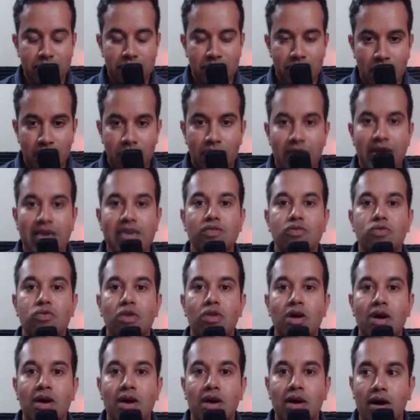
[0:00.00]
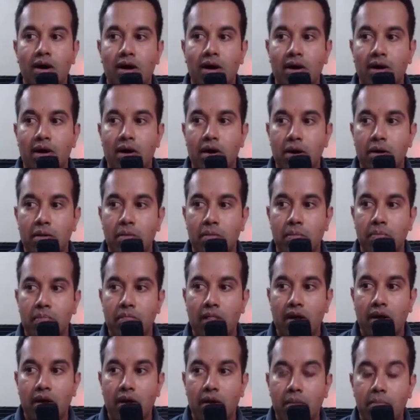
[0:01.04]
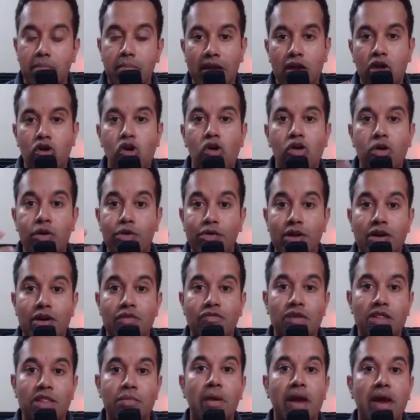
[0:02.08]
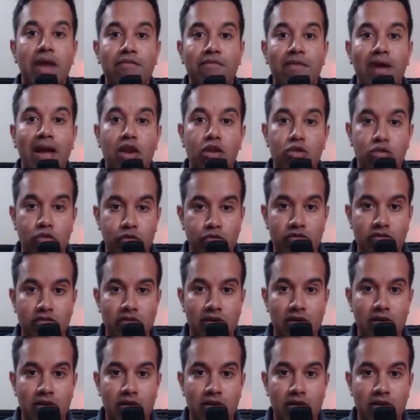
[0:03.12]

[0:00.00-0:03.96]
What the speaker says: right? So be congruent with my values.